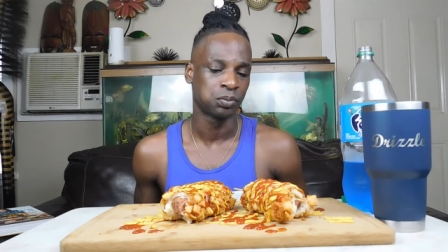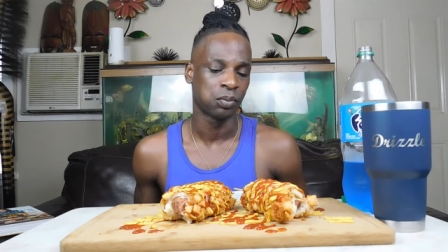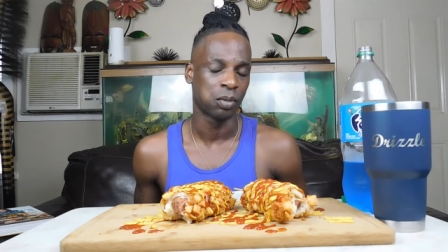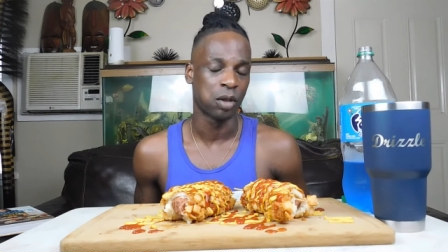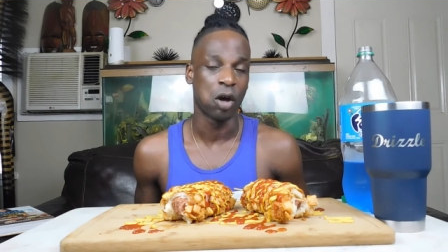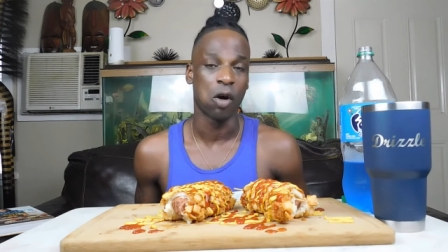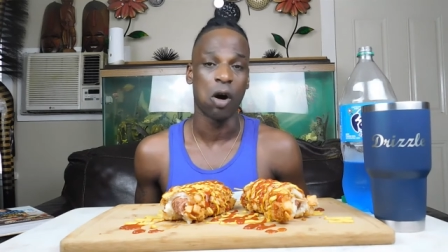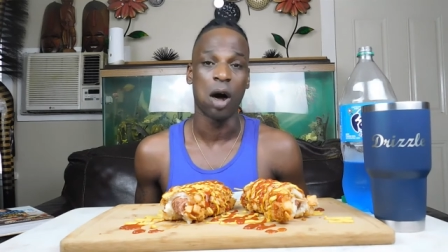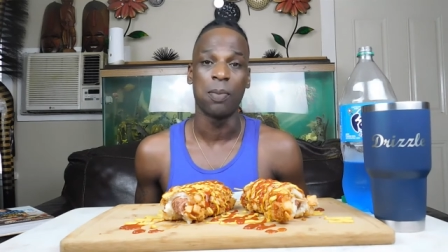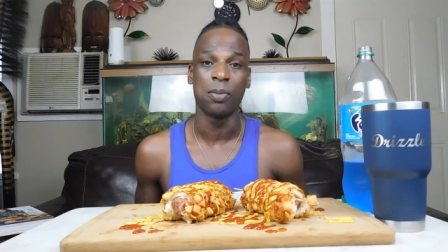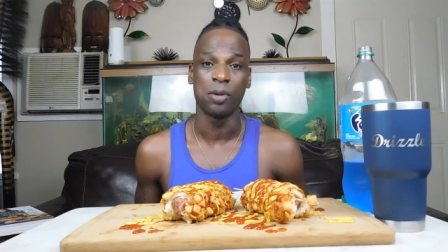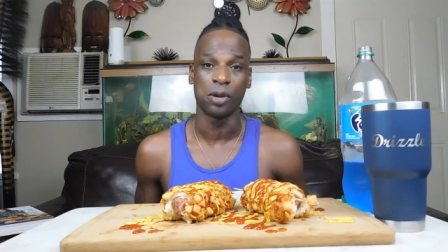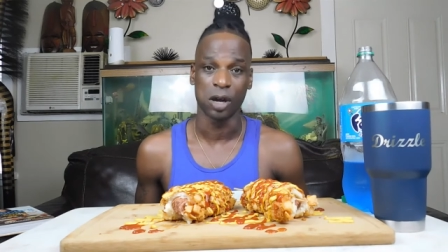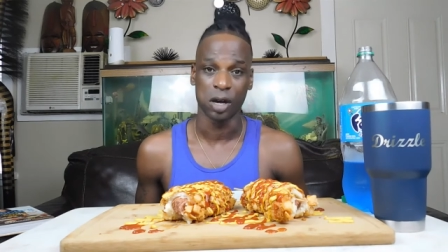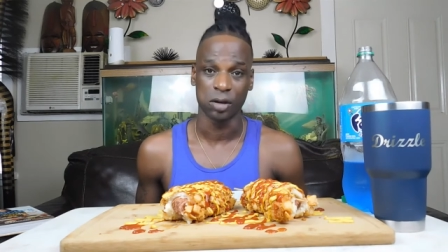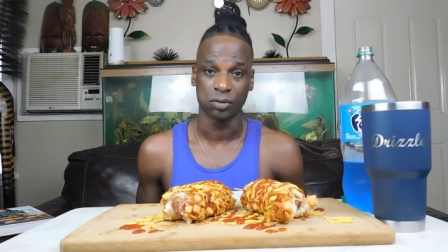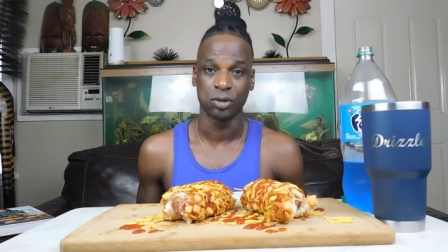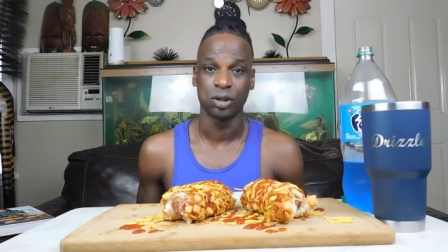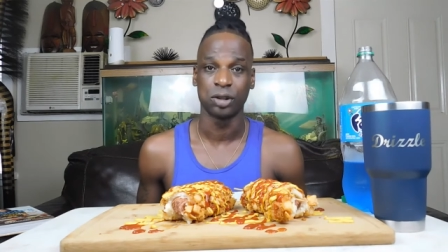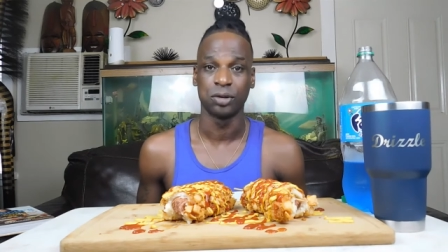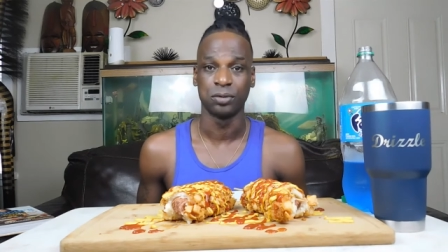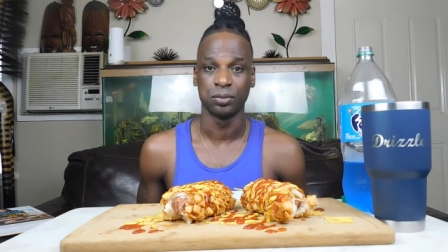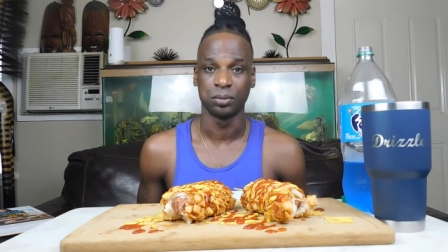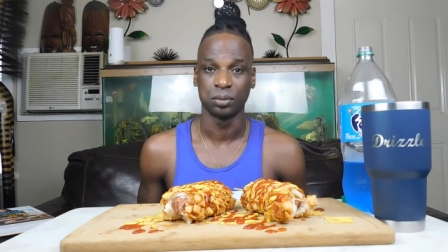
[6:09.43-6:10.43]
No, I'm going
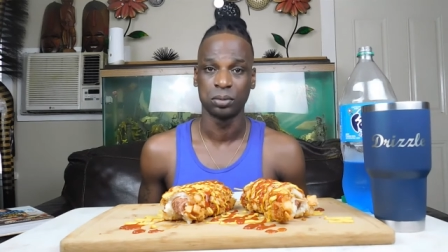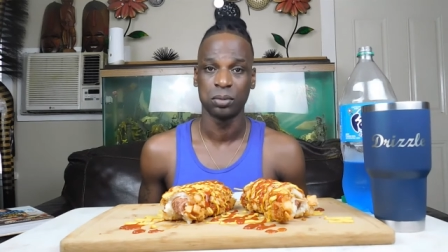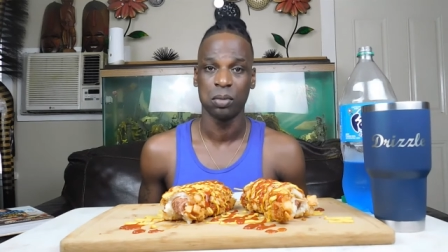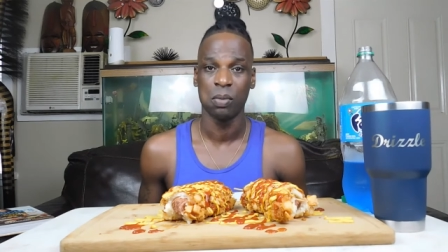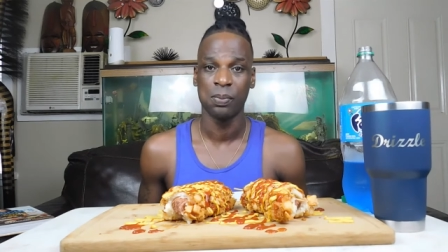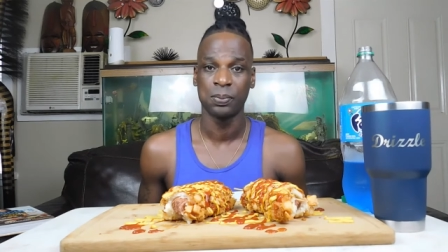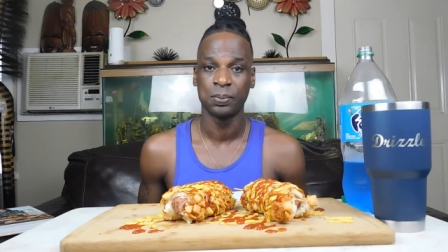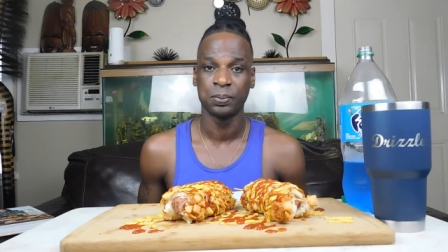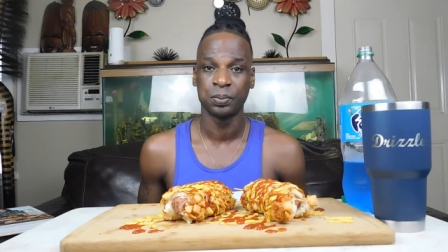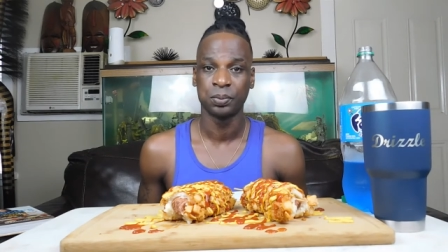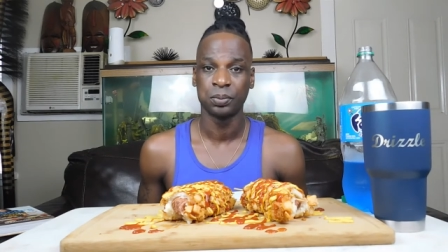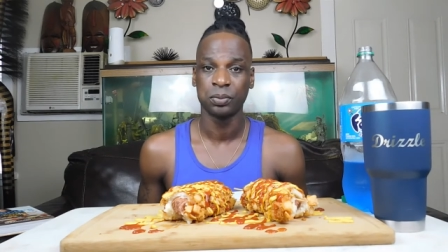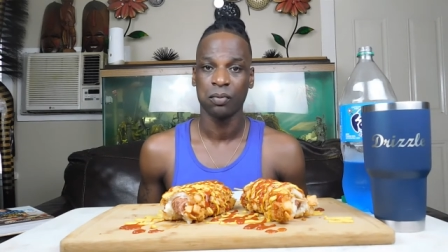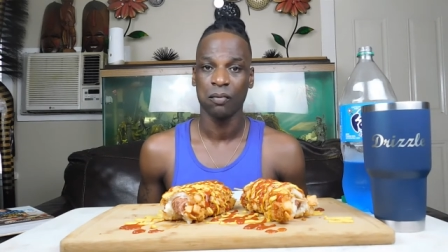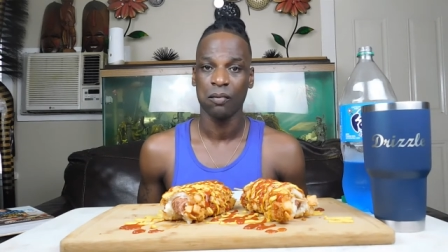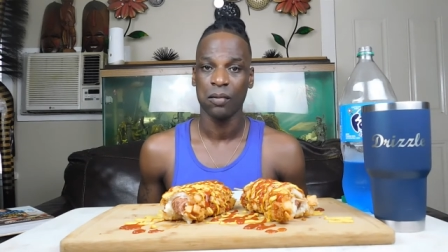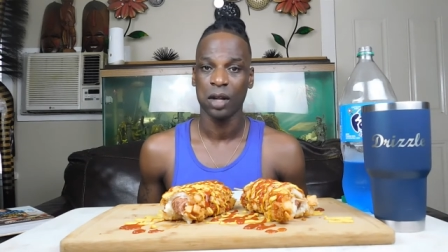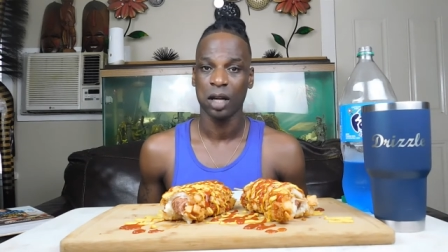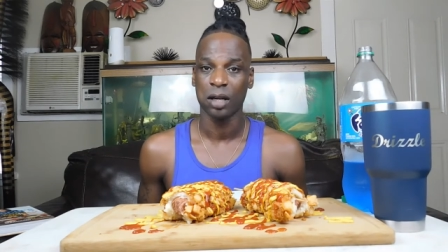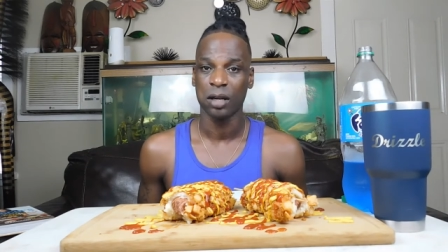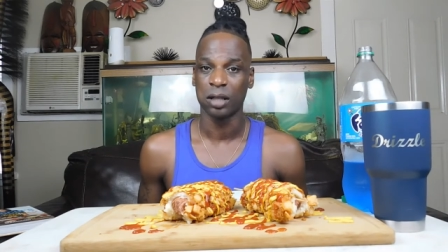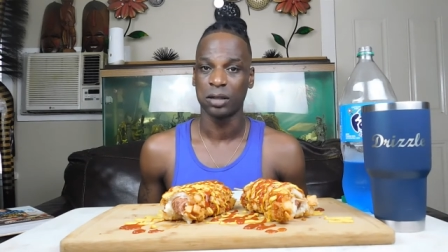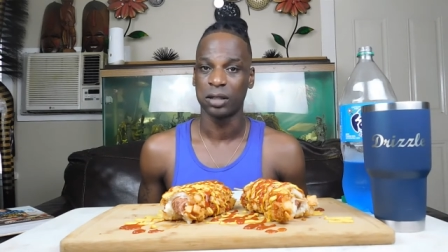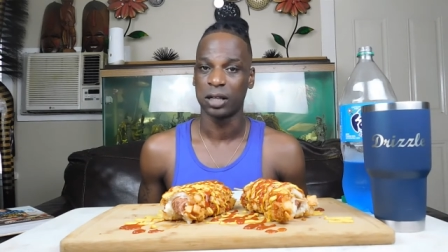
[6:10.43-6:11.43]
to.
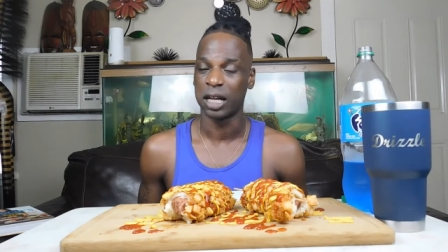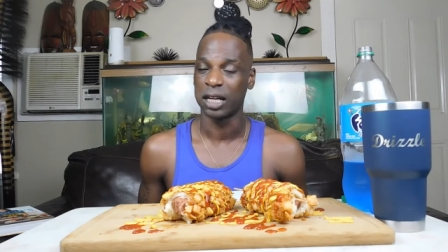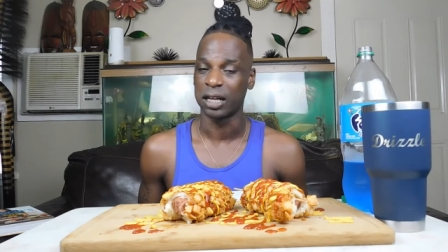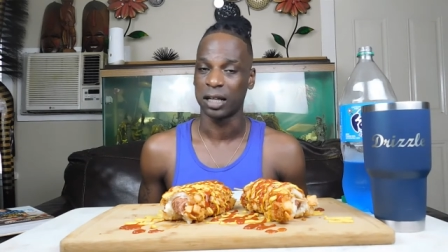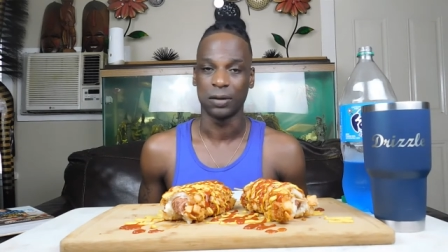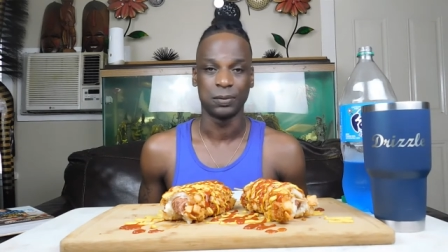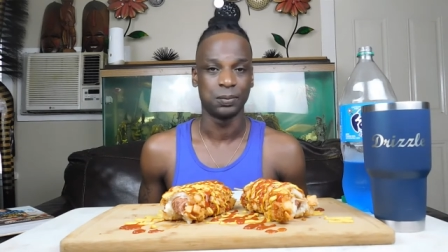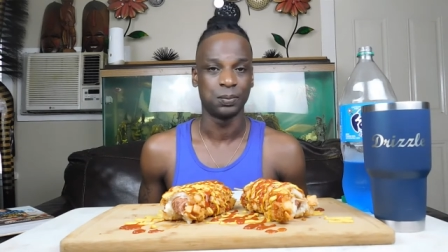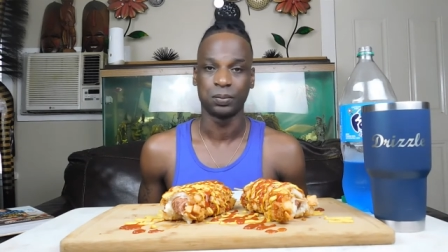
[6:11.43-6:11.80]
Cause I,